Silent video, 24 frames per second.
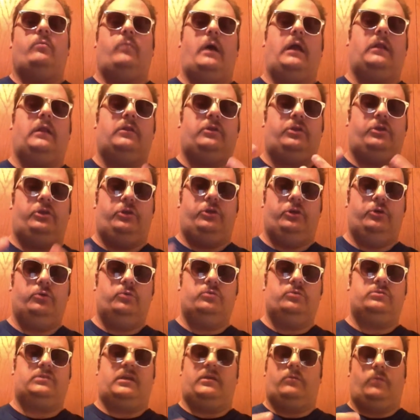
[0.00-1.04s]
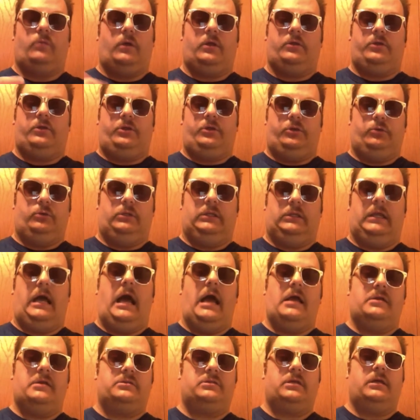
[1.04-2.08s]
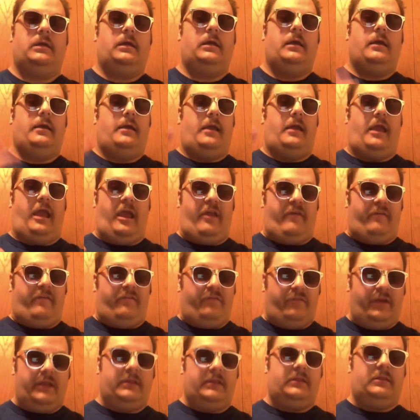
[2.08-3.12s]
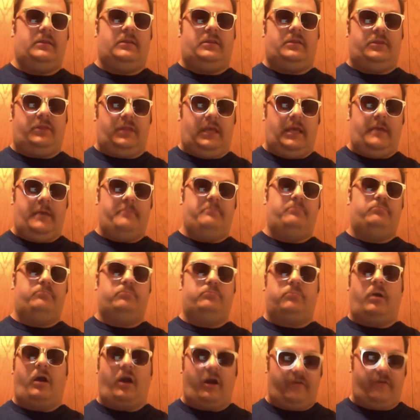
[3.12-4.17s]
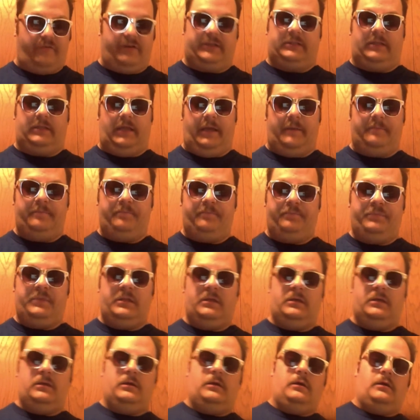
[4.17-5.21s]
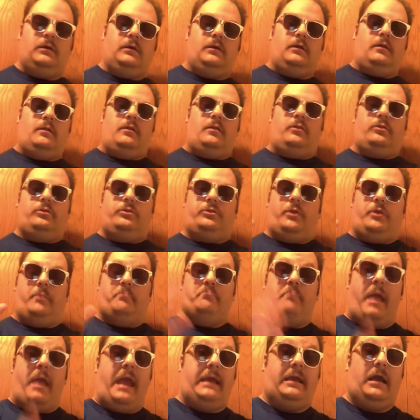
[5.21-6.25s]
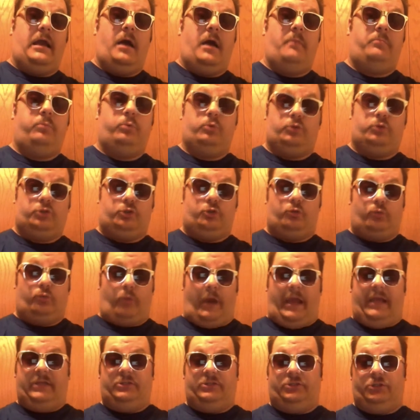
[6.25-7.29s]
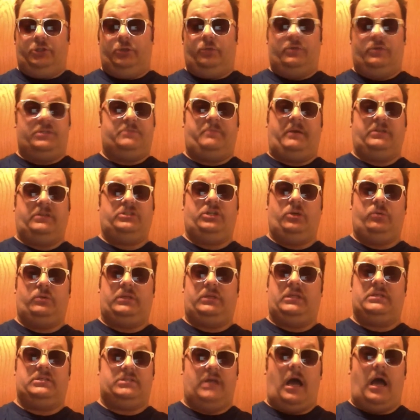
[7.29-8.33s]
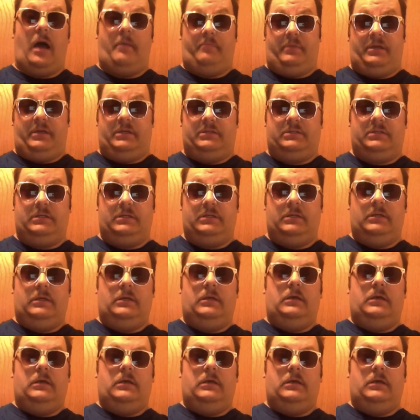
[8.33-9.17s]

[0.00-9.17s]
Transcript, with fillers: well used and well utilized. It fit the theme perfectly. The makeup was great too, especially with the zombies.